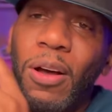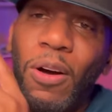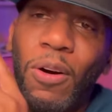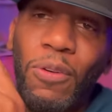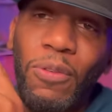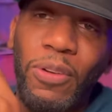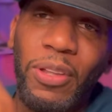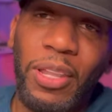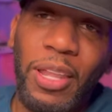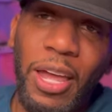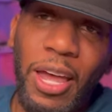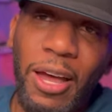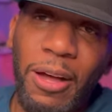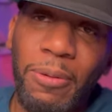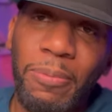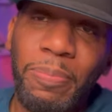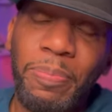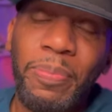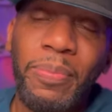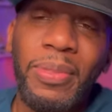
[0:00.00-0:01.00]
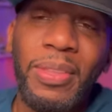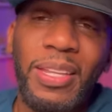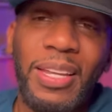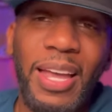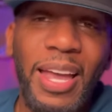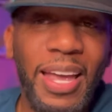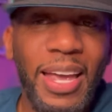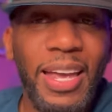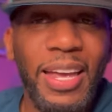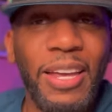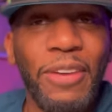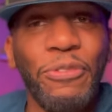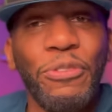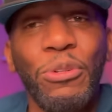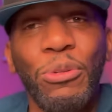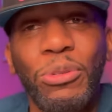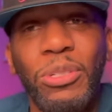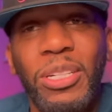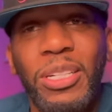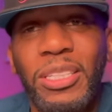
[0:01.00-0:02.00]
over there. And if you're
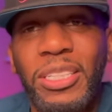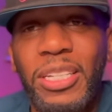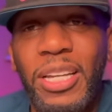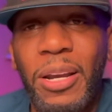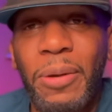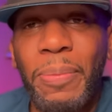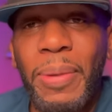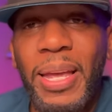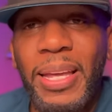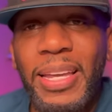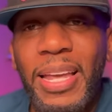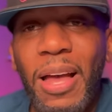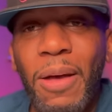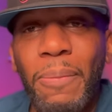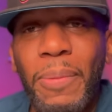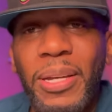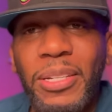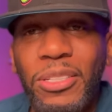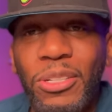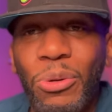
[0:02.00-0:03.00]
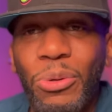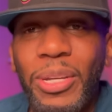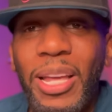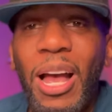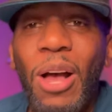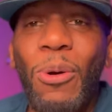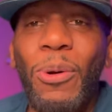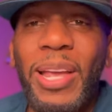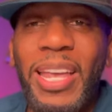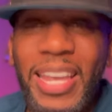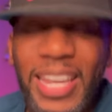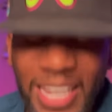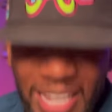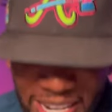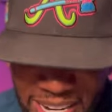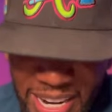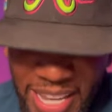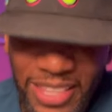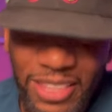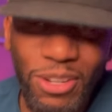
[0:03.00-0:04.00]
new to the channel, man, y'all make sure y'all
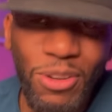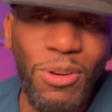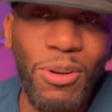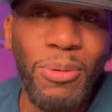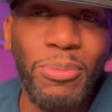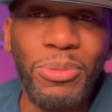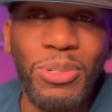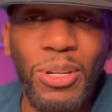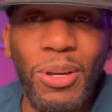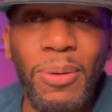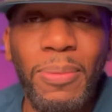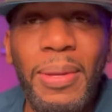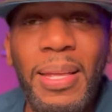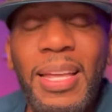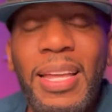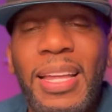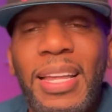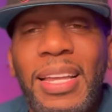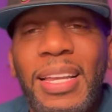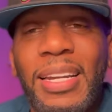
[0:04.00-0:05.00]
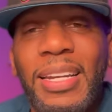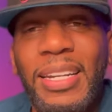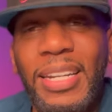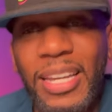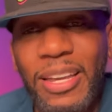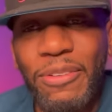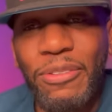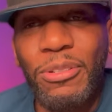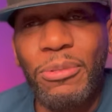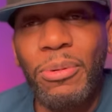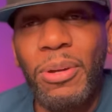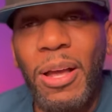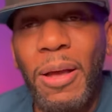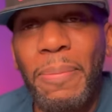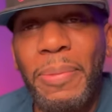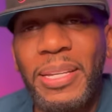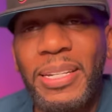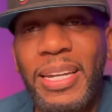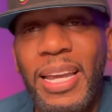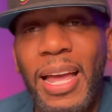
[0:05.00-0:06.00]
hitting that thumbs up, leaving some
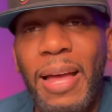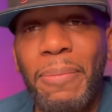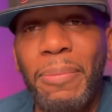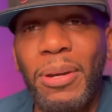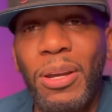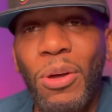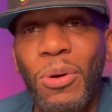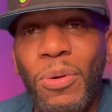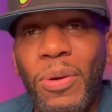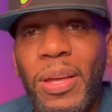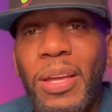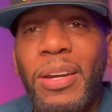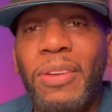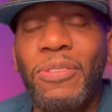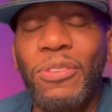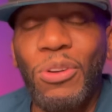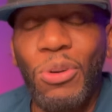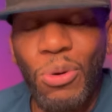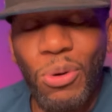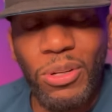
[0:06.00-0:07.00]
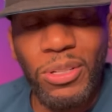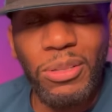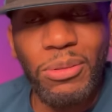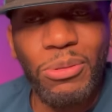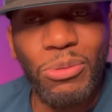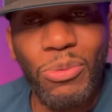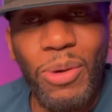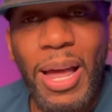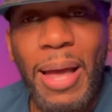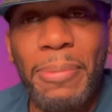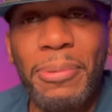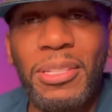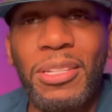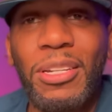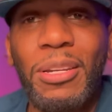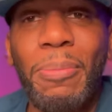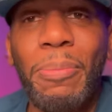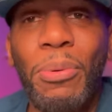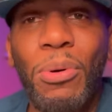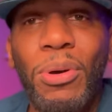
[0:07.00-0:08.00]
comments down below, and of course, subscribing to
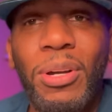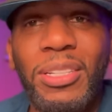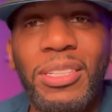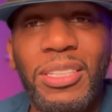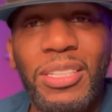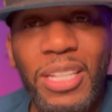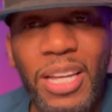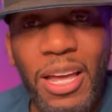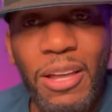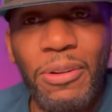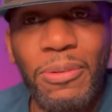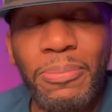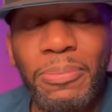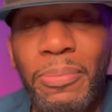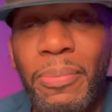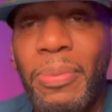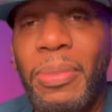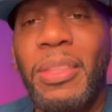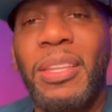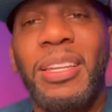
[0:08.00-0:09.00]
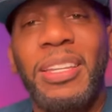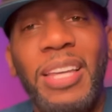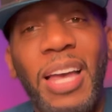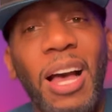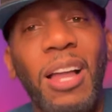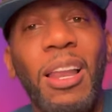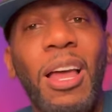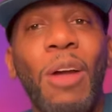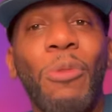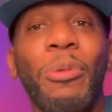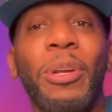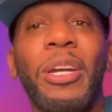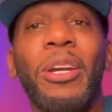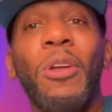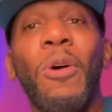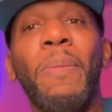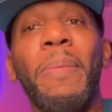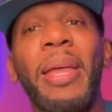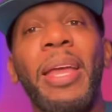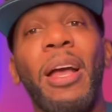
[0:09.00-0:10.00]
your boy's channel. Y'all already
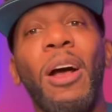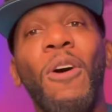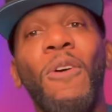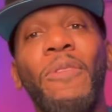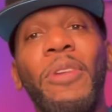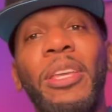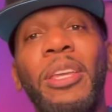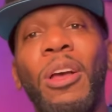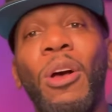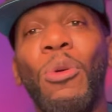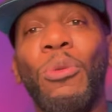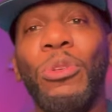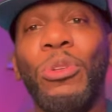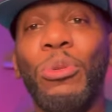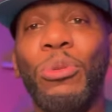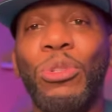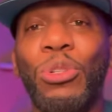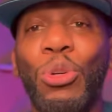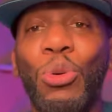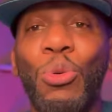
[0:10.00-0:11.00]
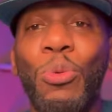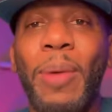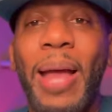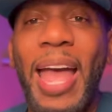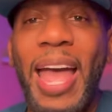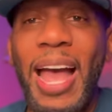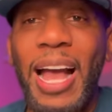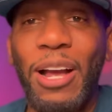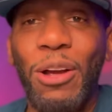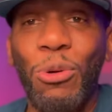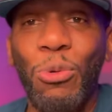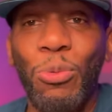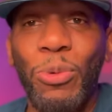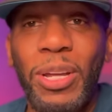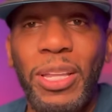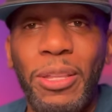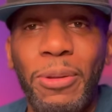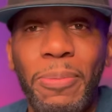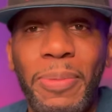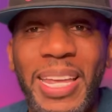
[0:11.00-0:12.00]
know, man, over here on YouTube,
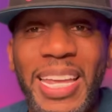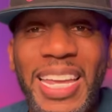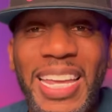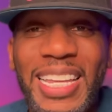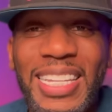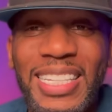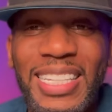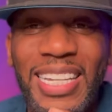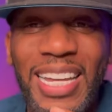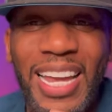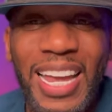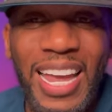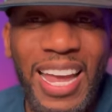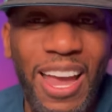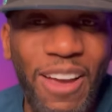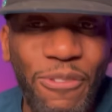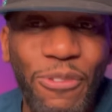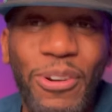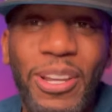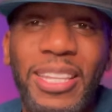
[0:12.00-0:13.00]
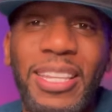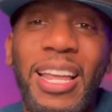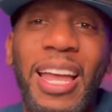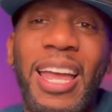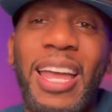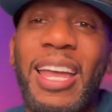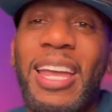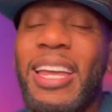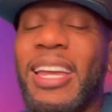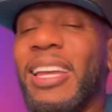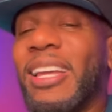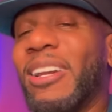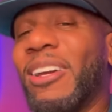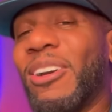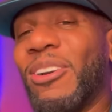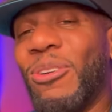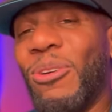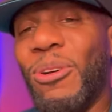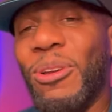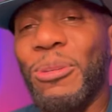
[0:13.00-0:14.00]
algorithm is everything. And
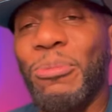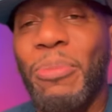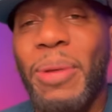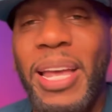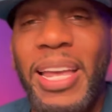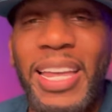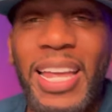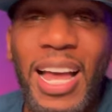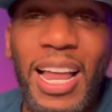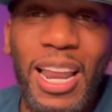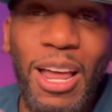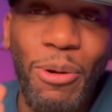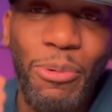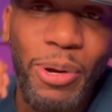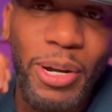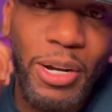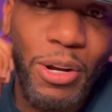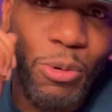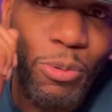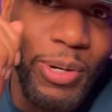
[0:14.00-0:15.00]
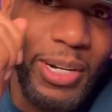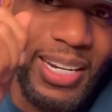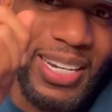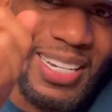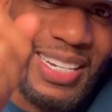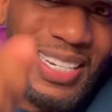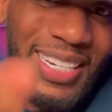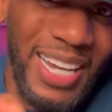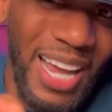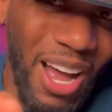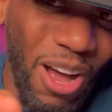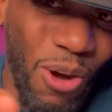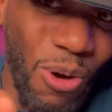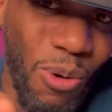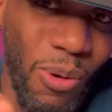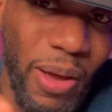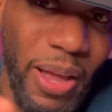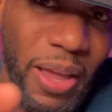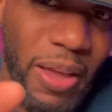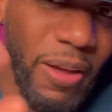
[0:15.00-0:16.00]
of course, man, y'all already know we need y'all
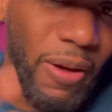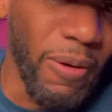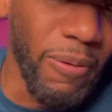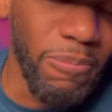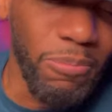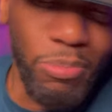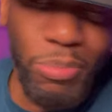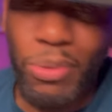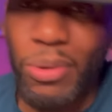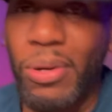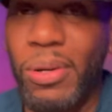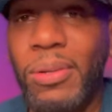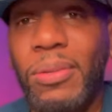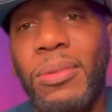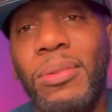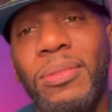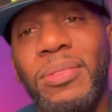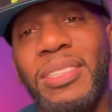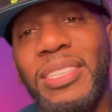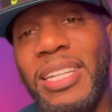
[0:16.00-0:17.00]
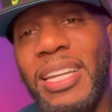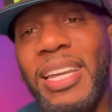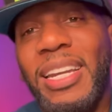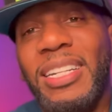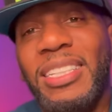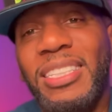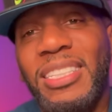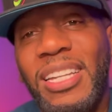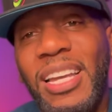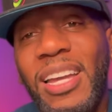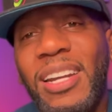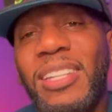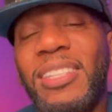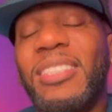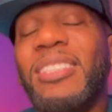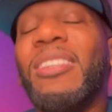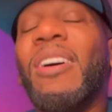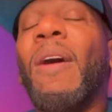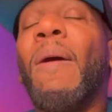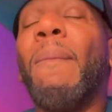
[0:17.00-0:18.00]
help, bro, to get the channel
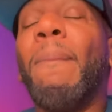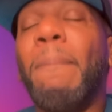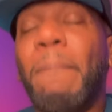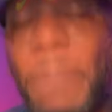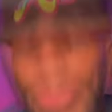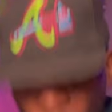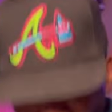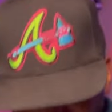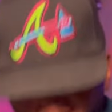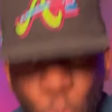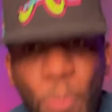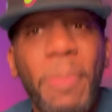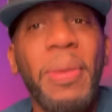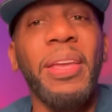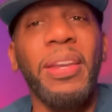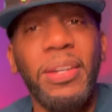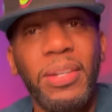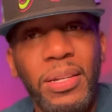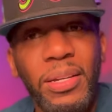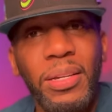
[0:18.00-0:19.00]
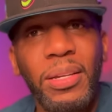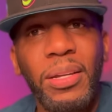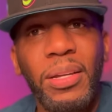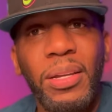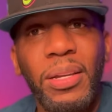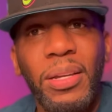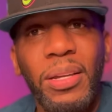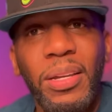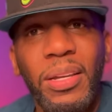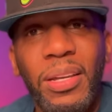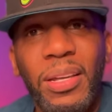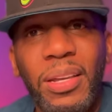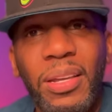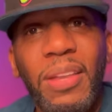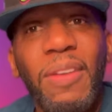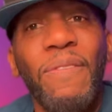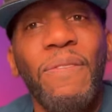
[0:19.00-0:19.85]
to booming. You